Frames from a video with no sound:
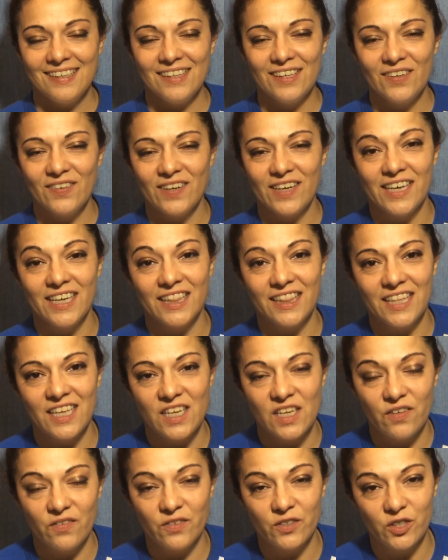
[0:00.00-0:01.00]
Hello, and
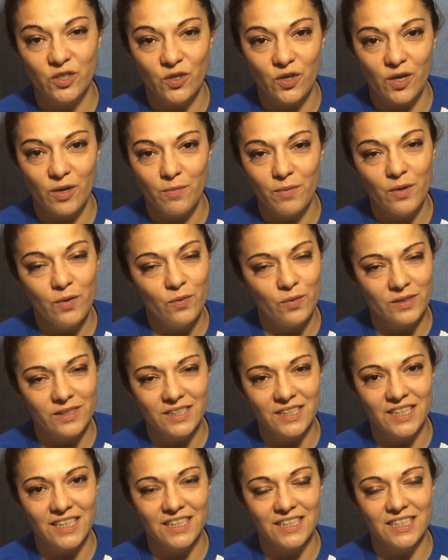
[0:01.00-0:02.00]
thank you for joining me once
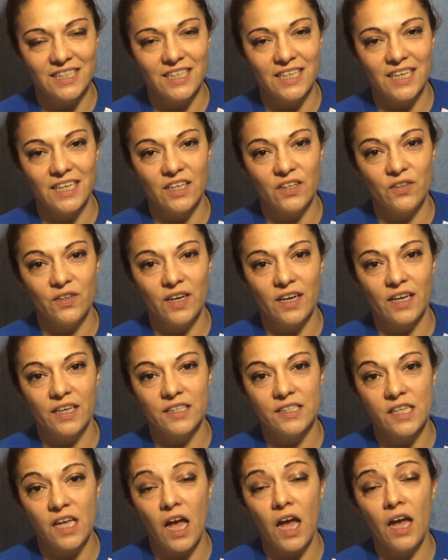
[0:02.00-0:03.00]
again today, you guys.